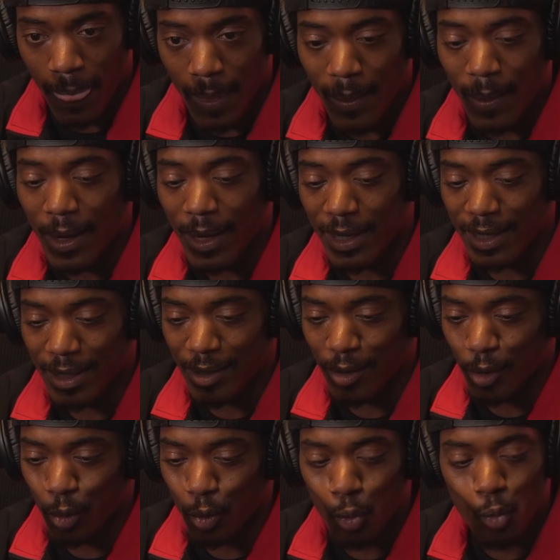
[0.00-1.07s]
Like,
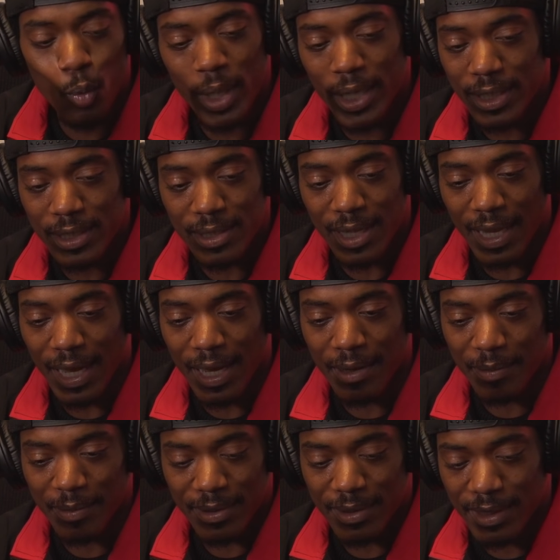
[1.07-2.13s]
always,
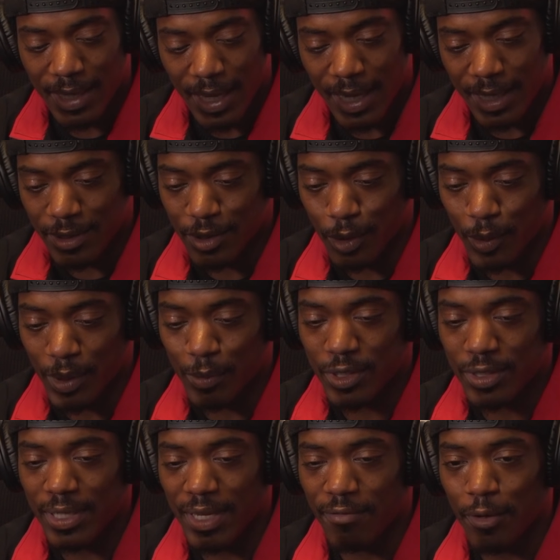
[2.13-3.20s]
so it
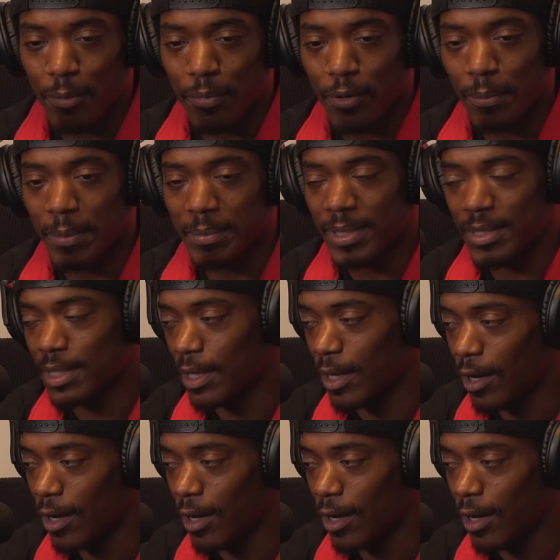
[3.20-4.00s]
was never a problem to say,